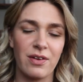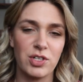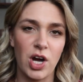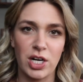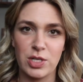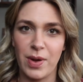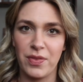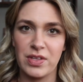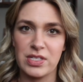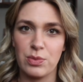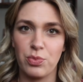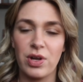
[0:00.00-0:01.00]
I've talked about
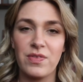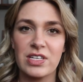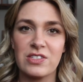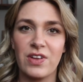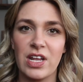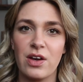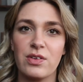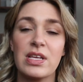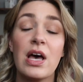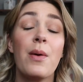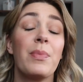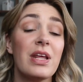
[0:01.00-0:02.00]
this in previous videos,